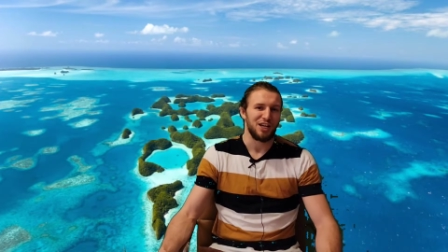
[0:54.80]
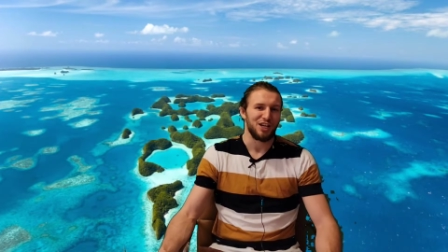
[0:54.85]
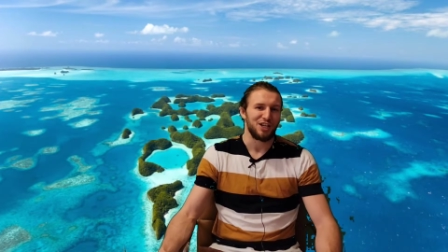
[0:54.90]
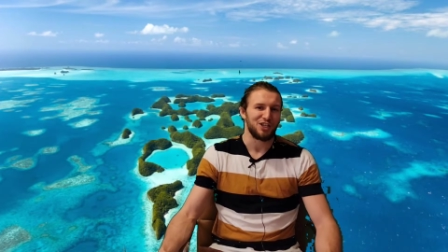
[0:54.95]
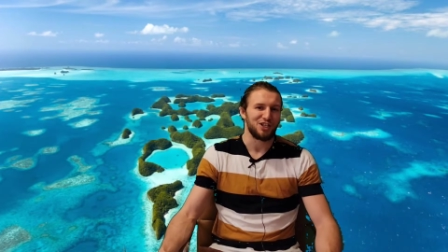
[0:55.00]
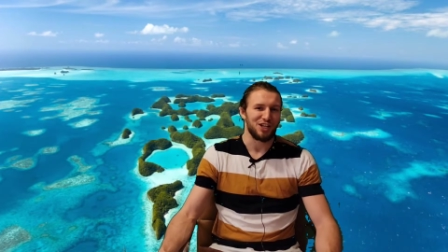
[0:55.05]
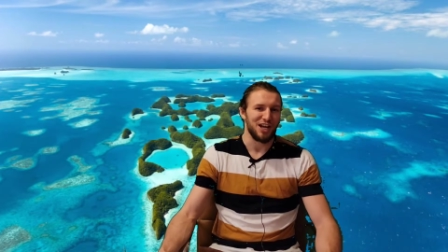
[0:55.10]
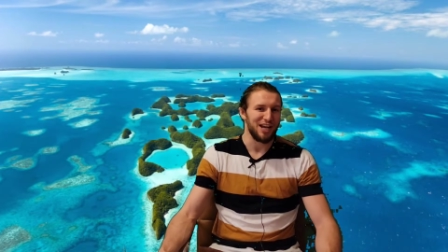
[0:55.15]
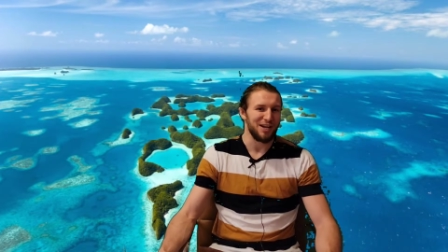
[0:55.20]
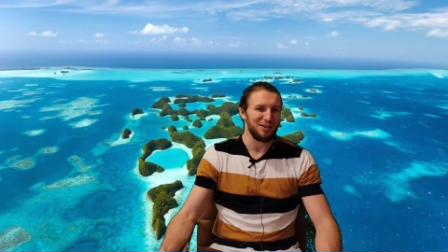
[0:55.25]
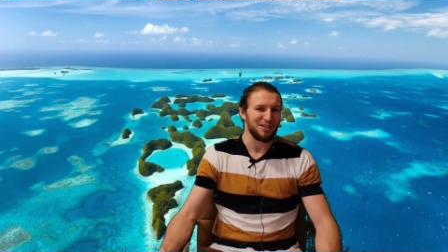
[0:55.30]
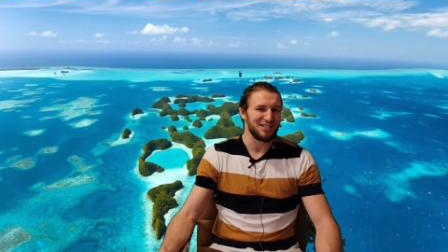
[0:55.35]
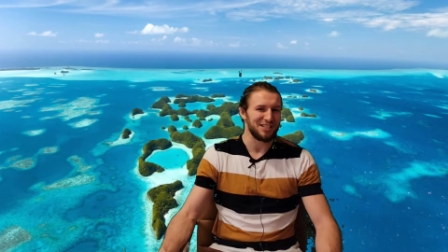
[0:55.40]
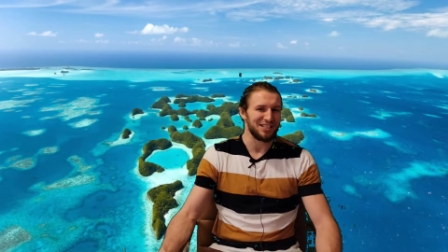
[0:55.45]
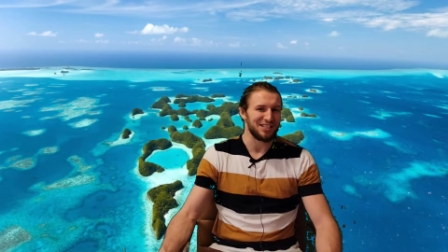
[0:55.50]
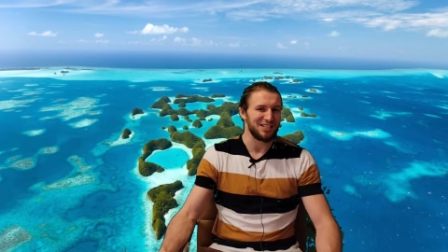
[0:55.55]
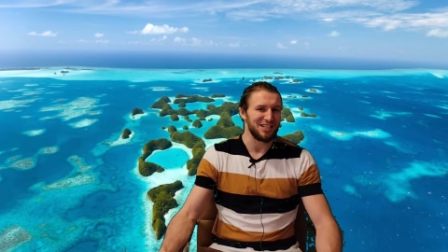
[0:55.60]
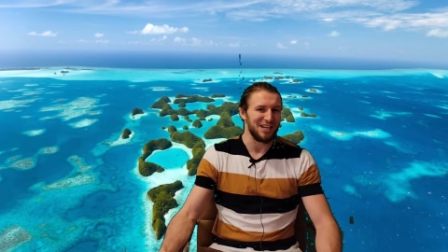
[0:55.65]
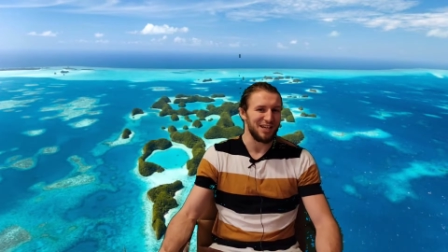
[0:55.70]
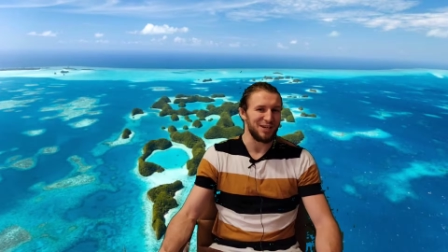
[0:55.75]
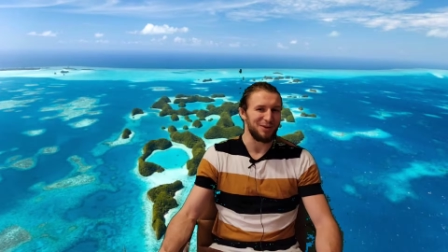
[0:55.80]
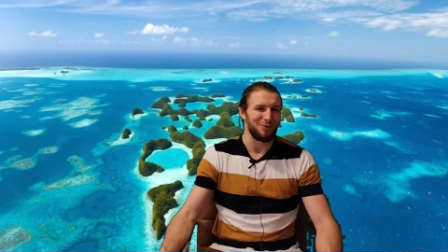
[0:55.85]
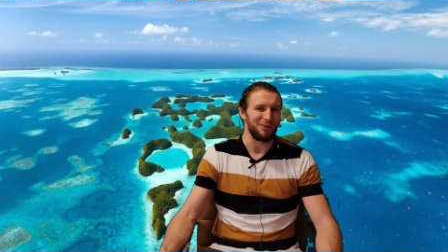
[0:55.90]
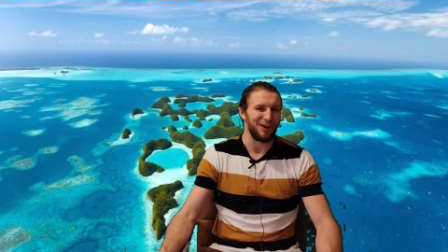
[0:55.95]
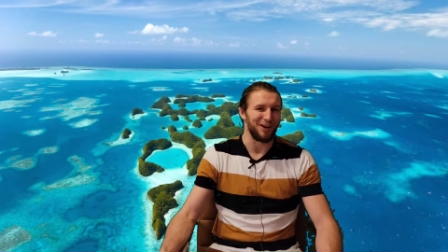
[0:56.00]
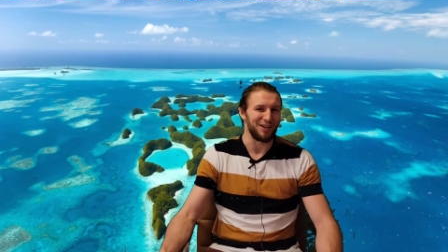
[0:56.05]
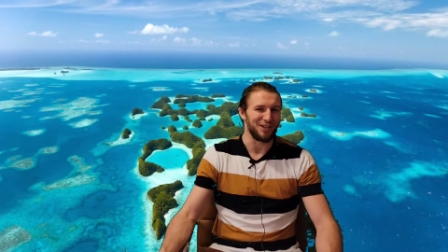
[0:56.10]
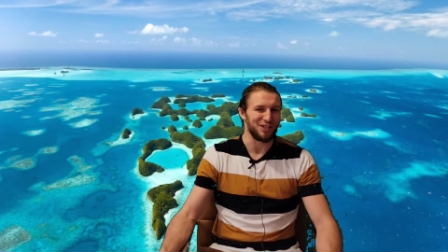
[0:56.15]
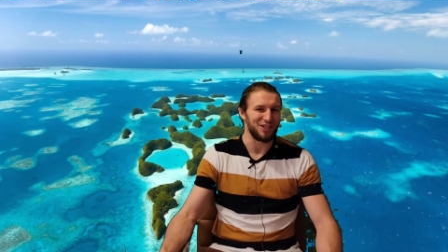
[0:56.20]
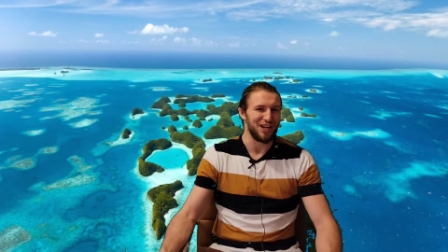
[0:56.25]
is a sneaky
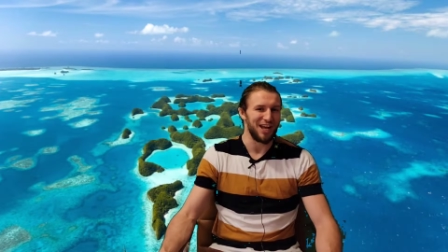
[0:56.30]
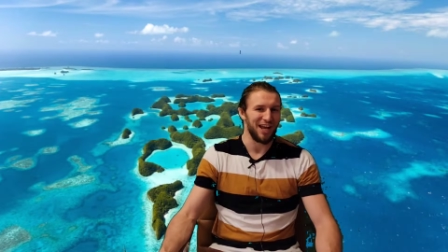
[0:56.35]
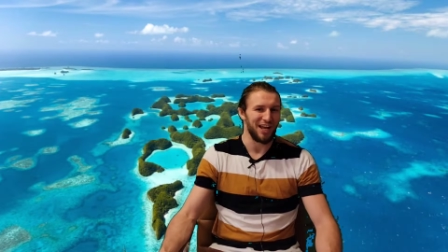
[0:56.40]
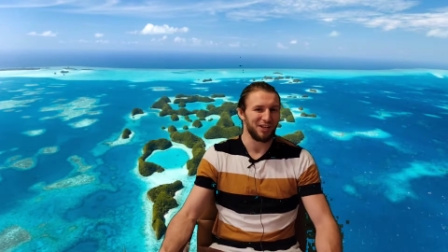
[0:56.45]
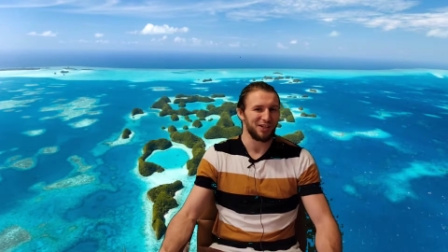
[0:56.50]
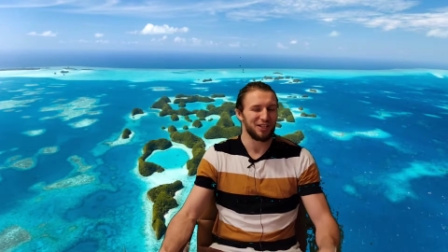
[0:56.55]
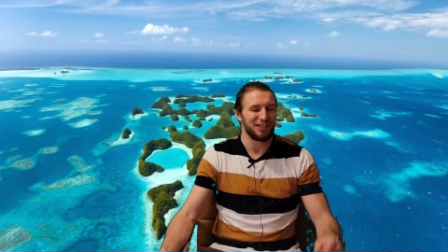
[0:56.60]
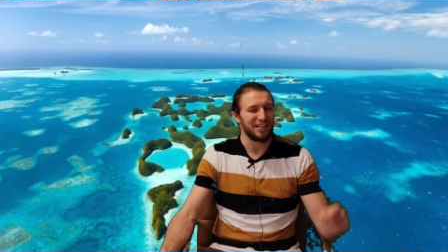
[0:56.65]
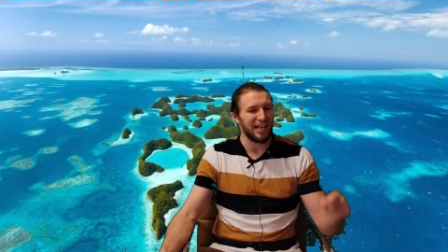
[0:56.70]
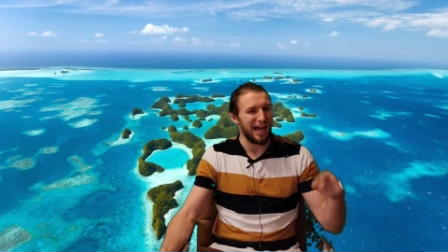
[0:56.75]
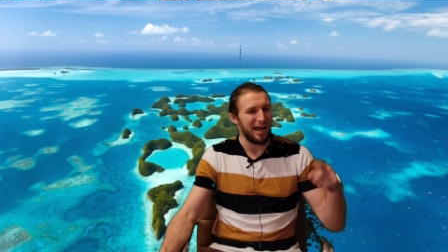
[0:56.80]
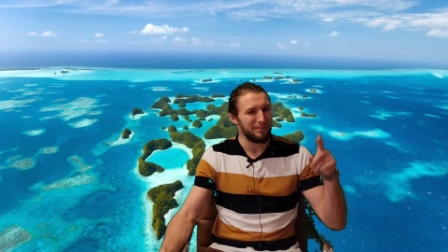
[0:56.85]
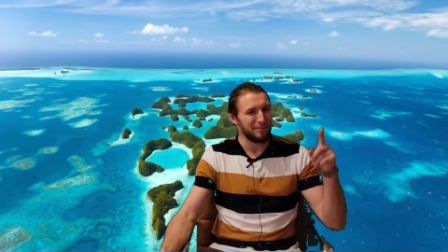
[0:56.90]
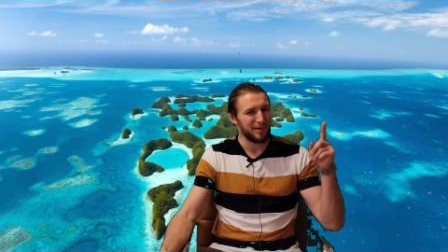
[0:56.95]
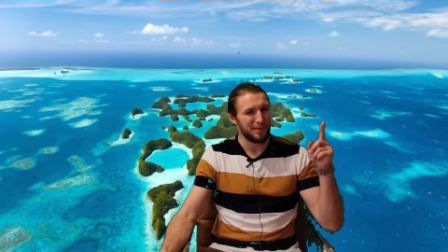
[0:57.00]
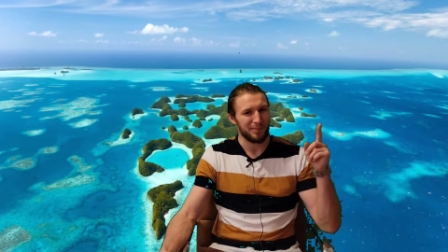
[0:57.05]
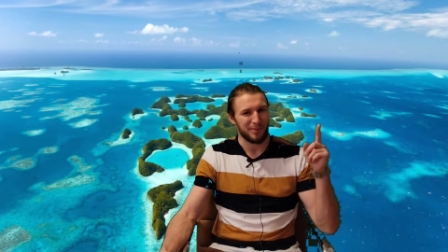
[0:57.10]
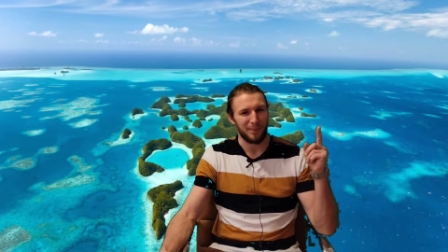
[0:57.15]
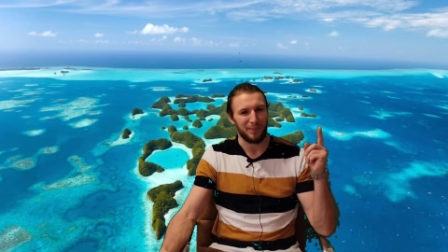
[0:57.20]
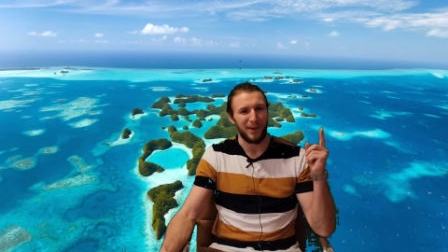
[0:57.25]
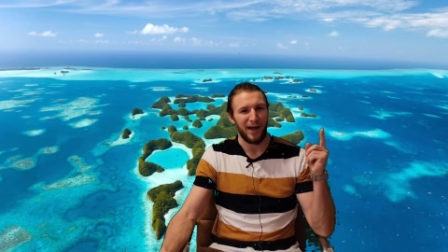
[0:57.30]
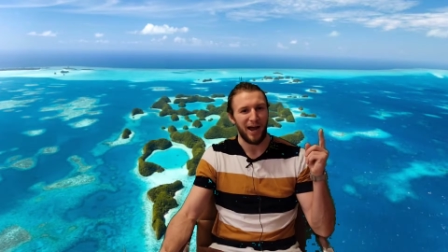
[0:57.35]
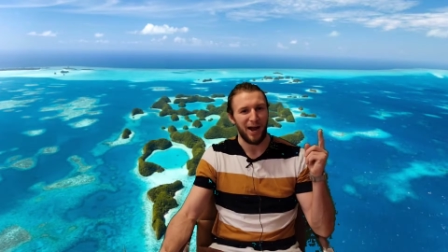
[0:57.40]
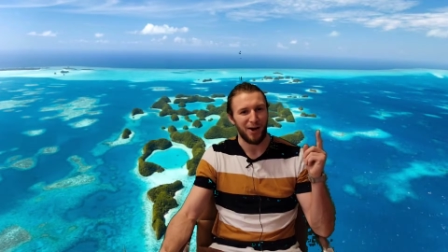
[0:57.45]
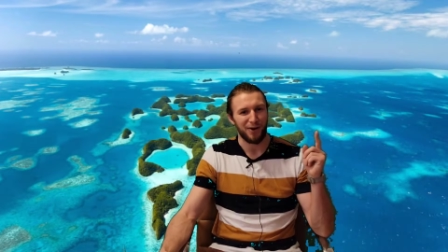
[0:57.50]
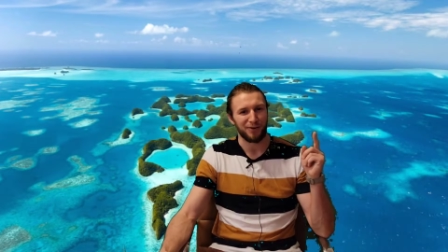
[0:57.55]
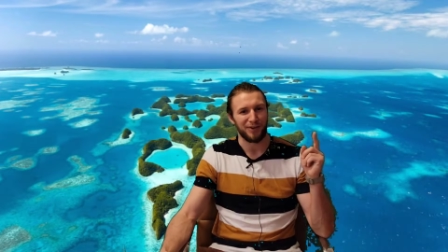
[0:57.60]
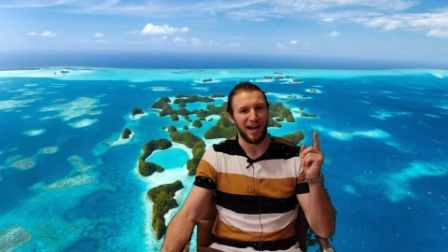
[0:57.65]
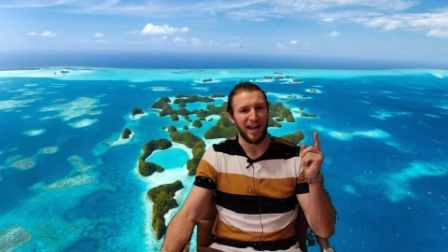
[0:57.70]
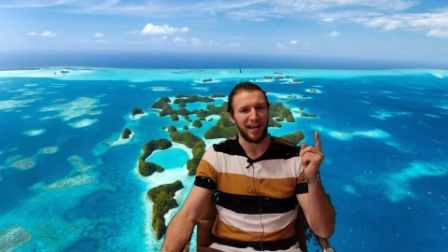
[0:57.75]
one. Shan climbed up the
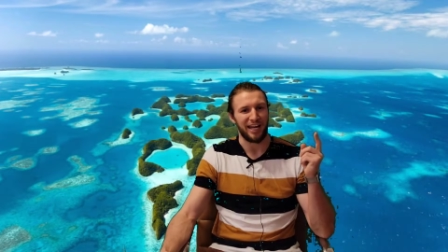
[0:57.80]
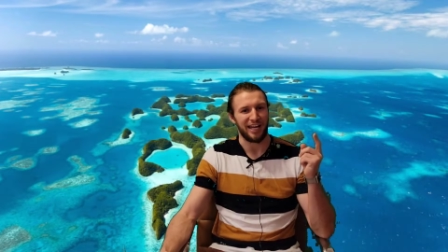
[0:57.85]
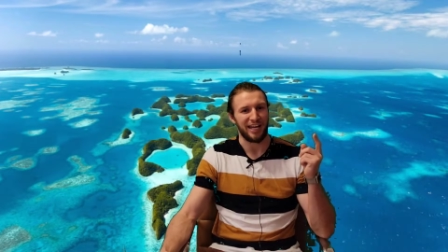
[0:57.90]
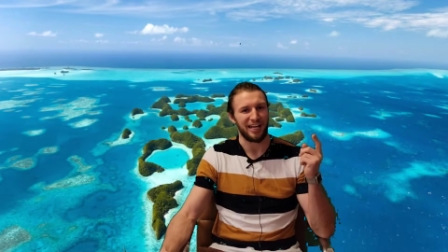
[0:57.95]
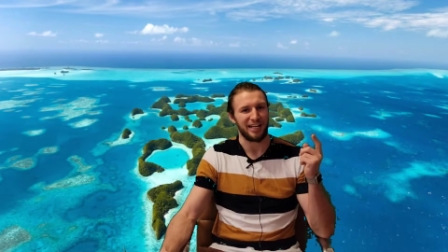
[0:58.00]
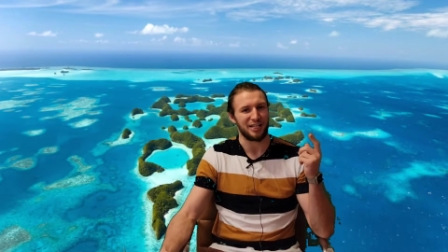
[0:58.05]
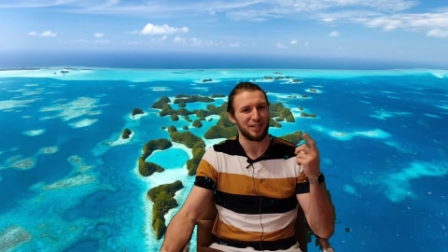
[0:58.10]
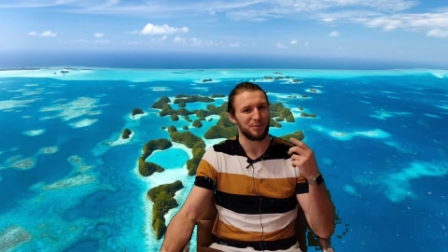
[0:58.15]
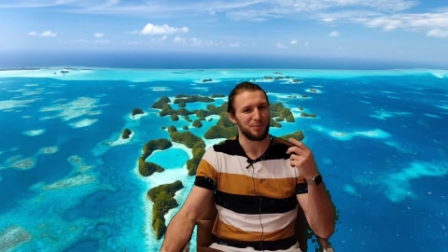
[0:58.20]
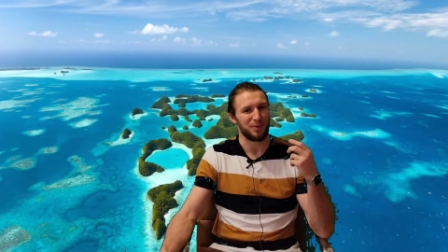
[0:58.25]
power rankings,